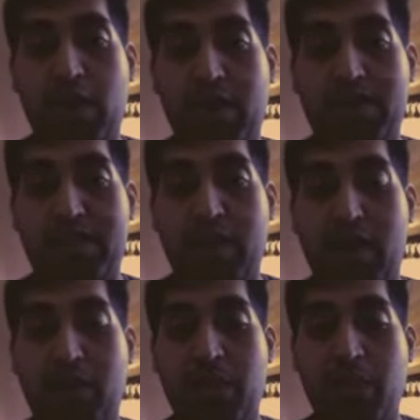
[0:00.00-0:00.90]
is
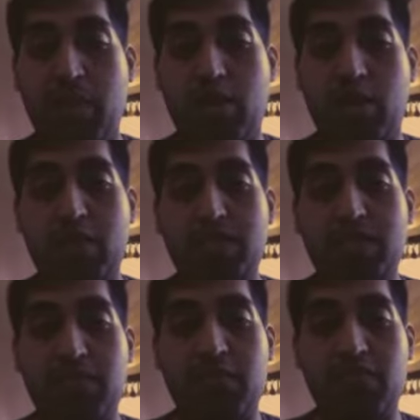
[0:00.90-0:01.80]
the
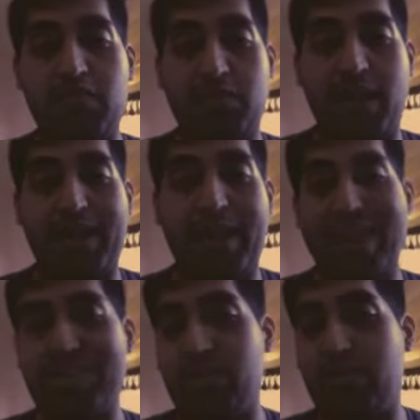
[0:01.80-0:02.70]
concept of respect
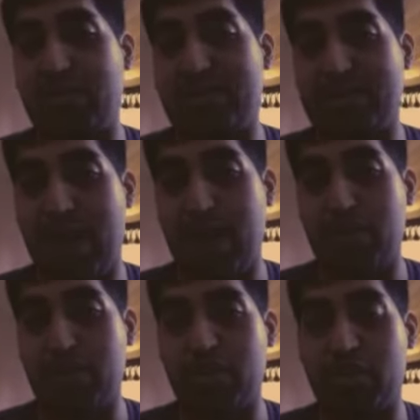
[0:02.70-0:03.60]
has to be established